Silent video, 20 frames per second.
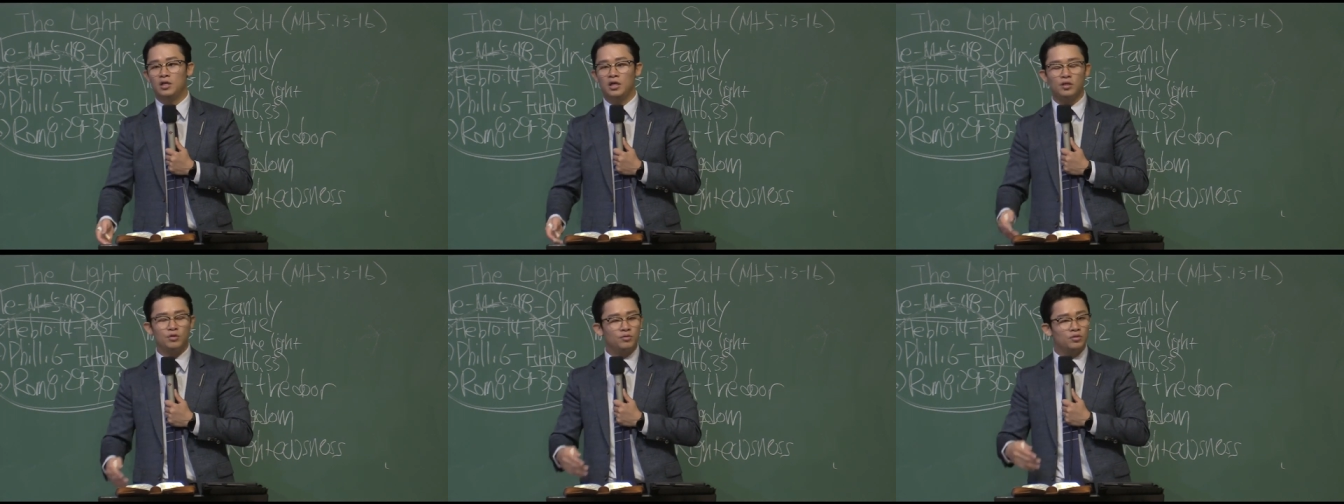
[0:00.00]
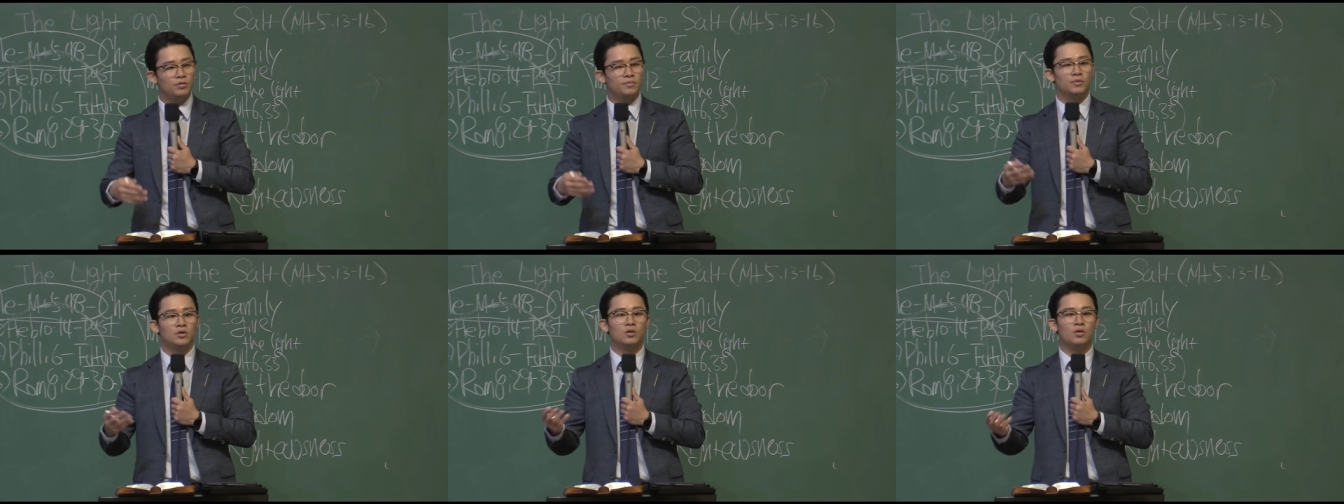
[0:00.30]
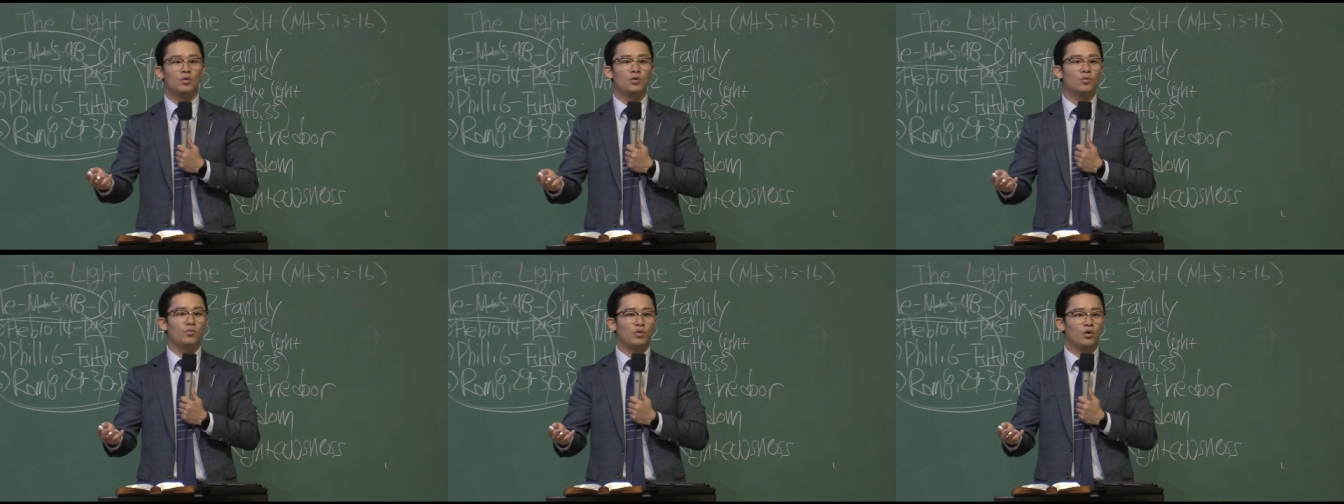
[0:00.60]
They don't even
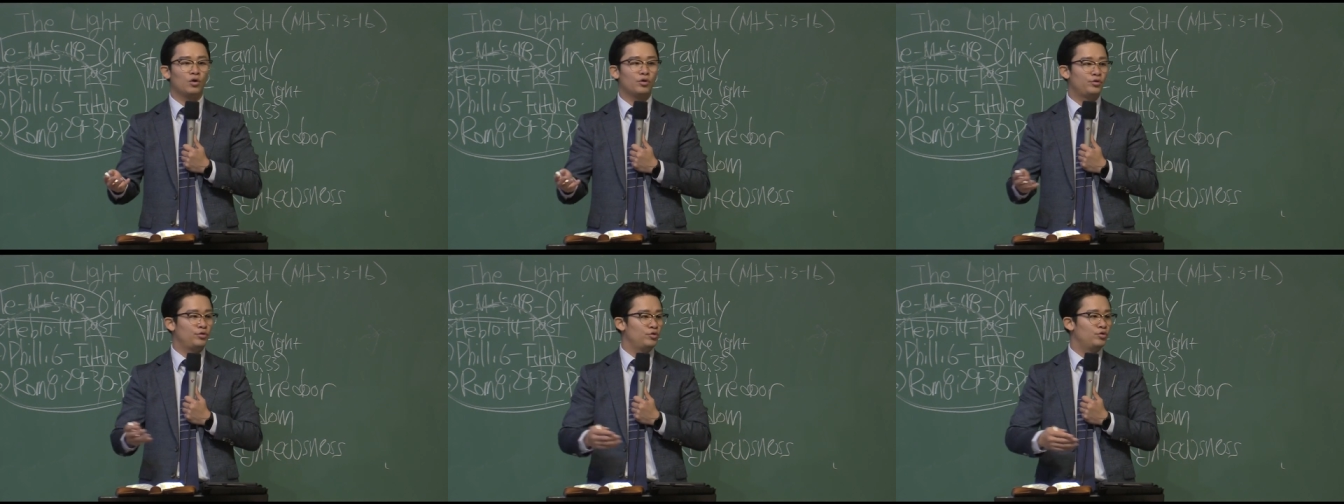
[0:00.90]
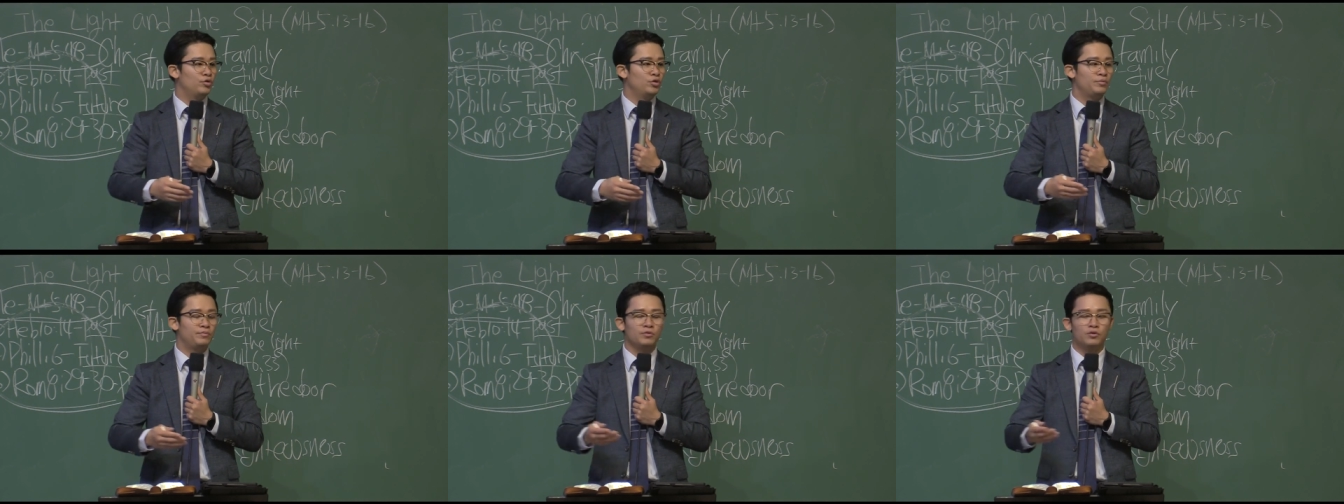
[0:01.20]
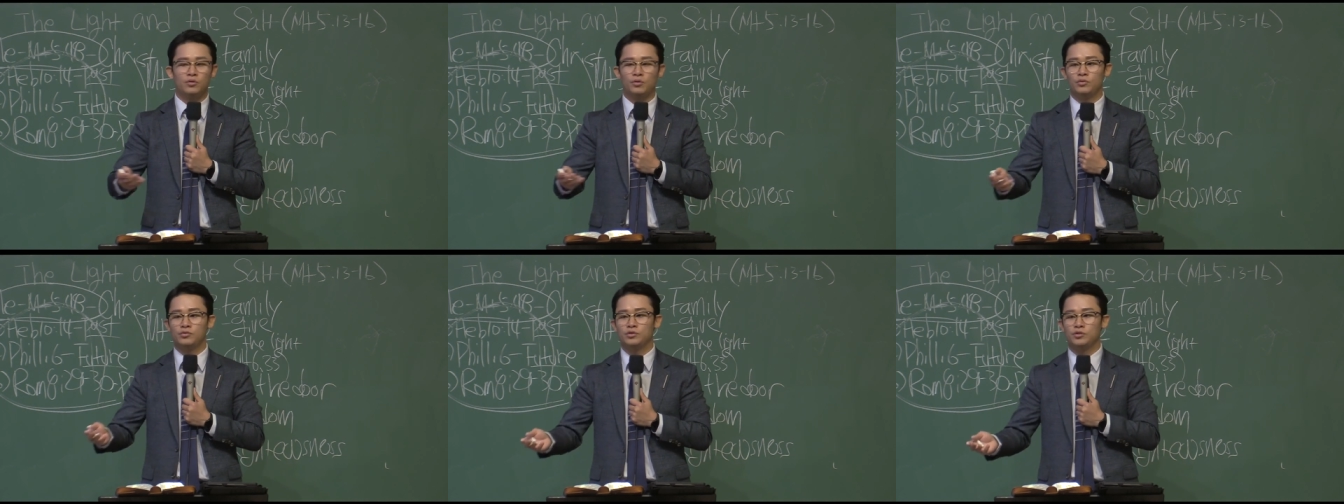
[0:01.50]
go to work. You don't
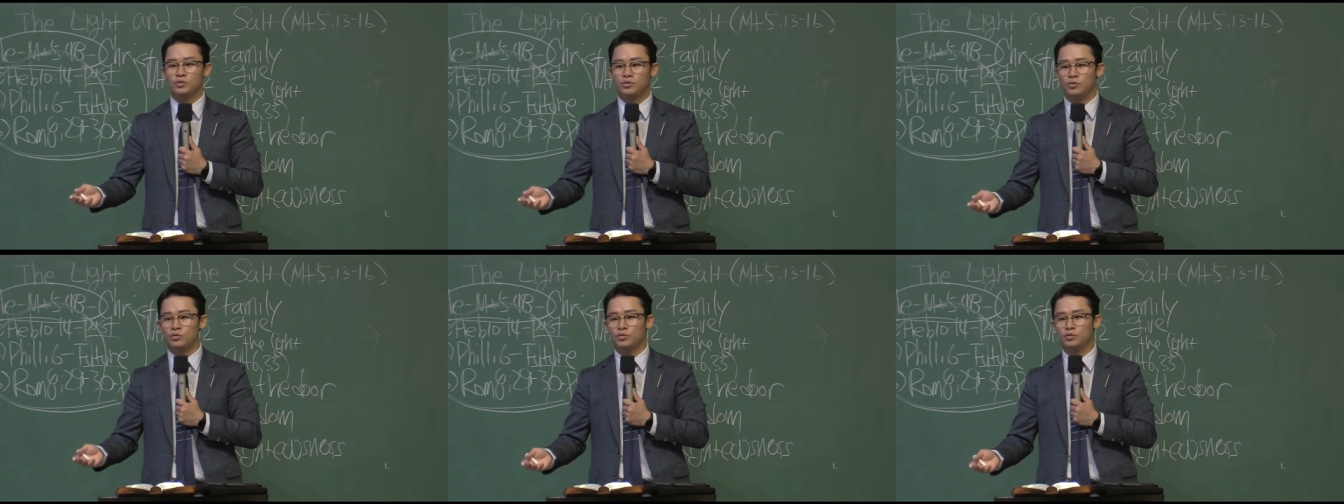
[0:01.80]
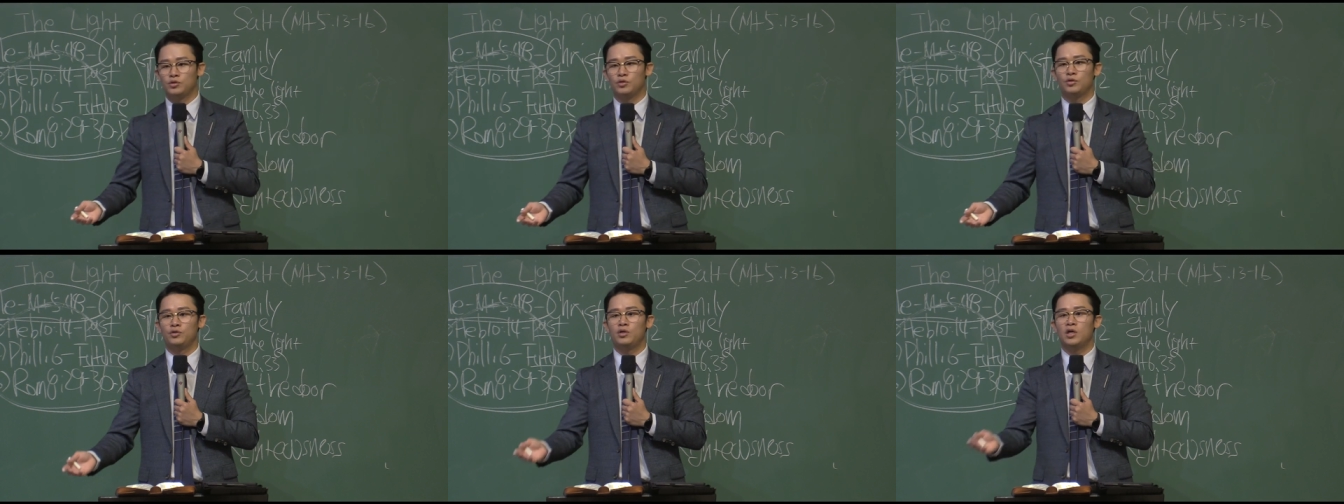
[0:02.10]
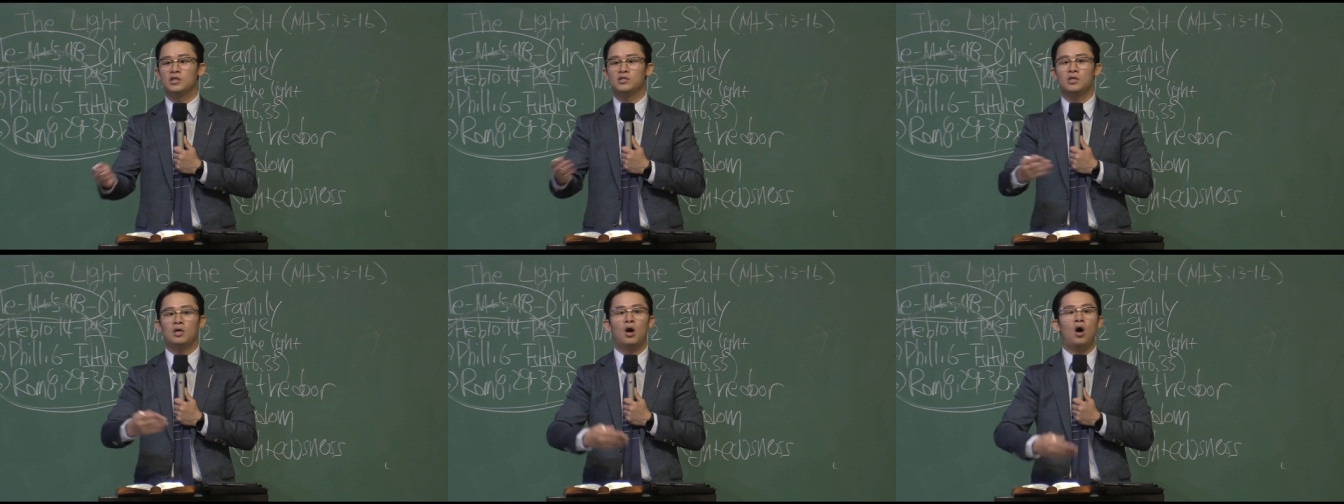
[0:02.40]
even go to school. So you
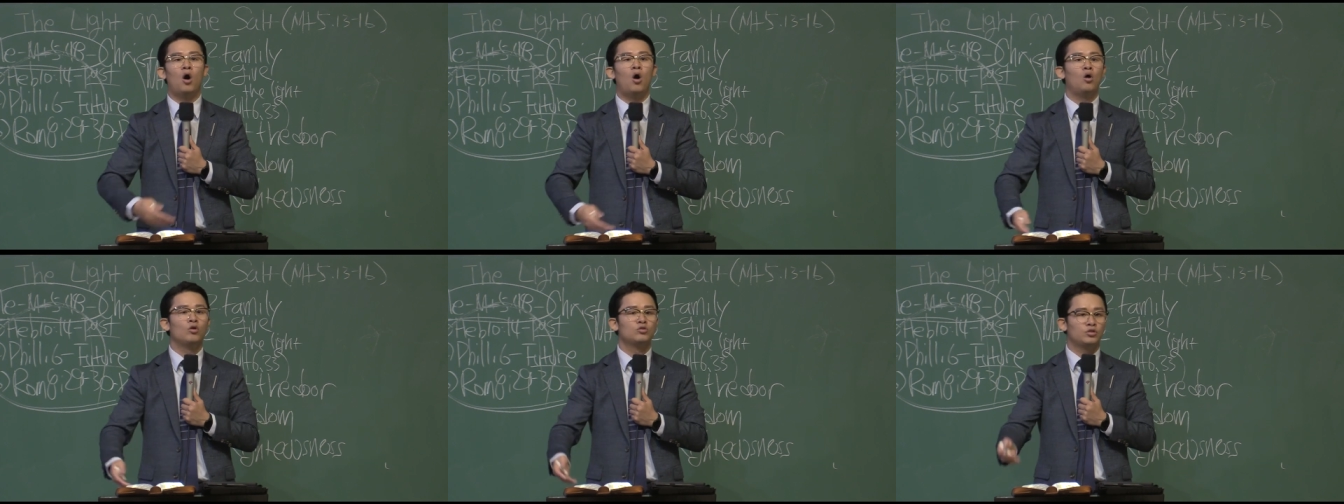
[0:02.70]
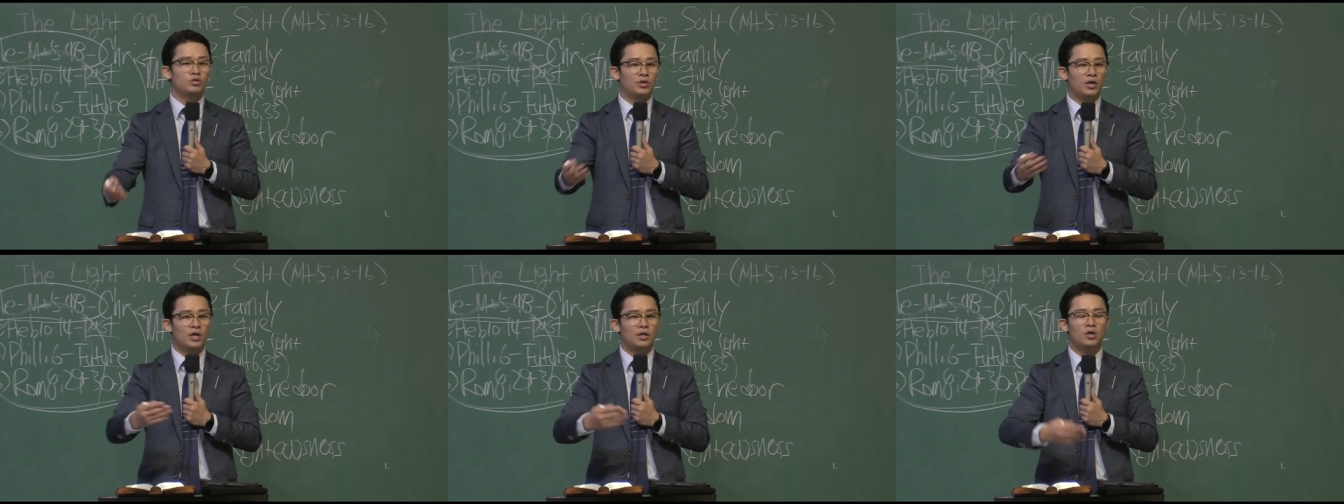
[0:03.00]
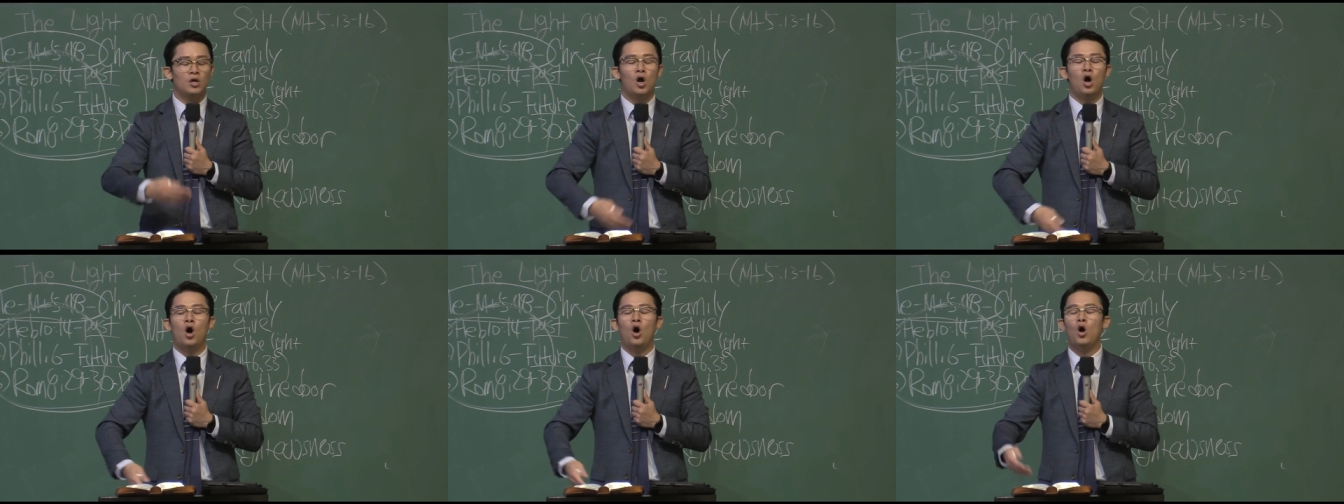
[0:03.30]
guys are all
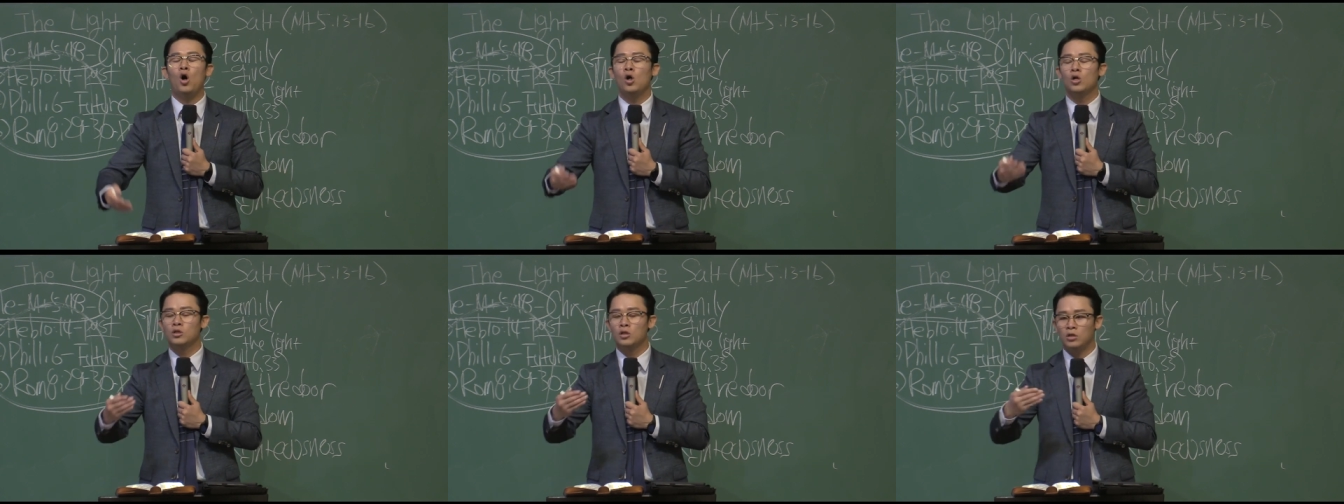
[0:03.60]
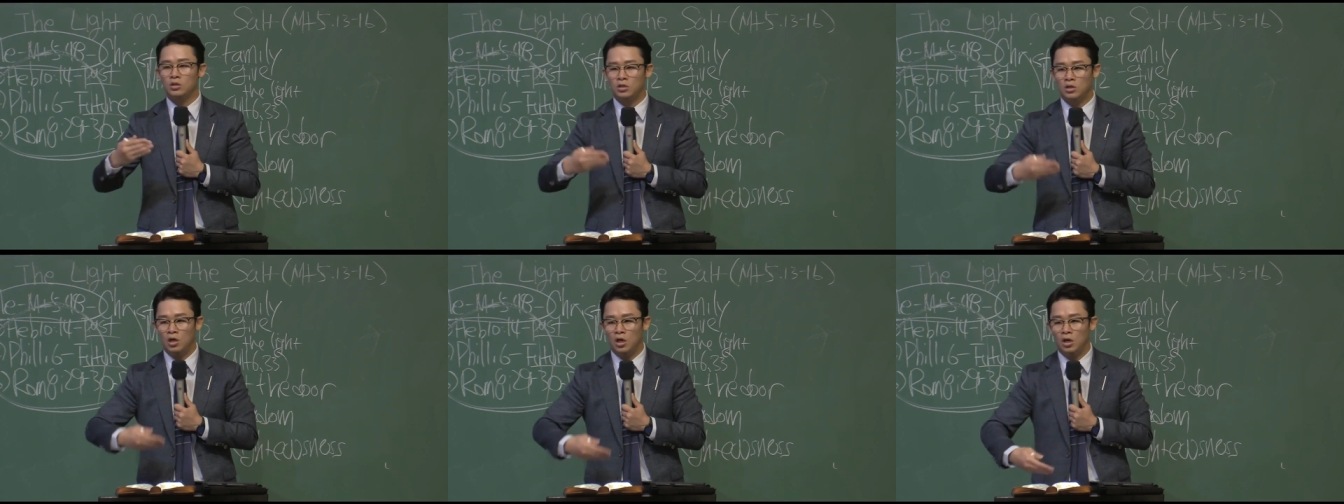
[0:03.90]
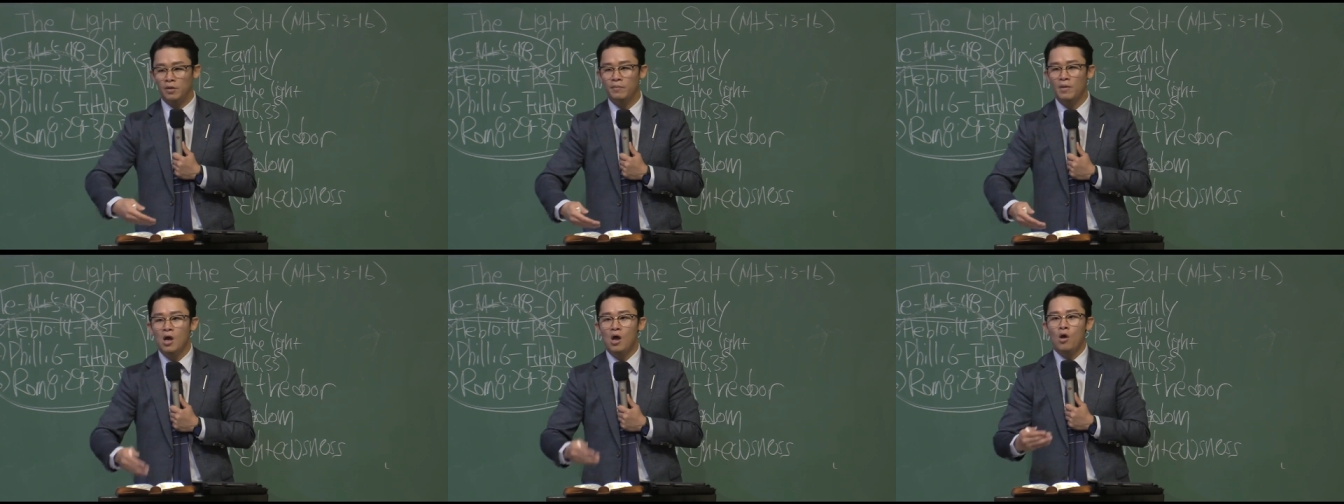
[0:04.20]
together all the time.